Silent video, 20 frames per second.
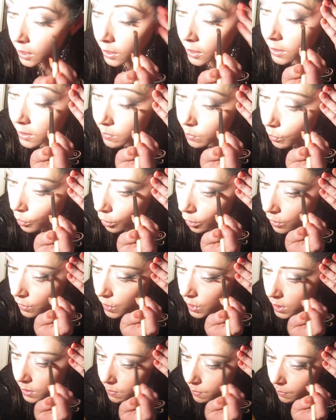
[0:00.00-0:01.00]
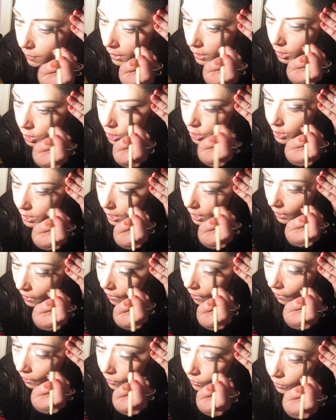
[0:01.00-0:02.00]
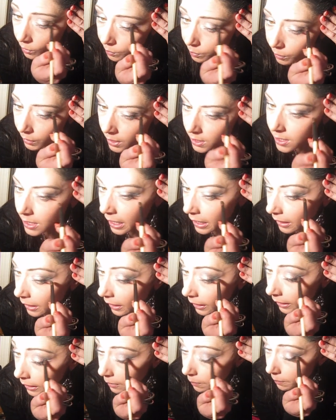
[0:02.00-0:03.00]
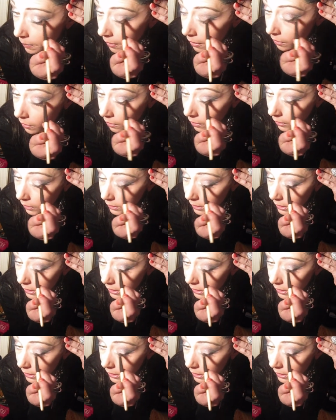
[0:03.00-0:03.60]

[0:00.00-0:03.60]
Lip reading: It's more smudged out. Plus I like it better like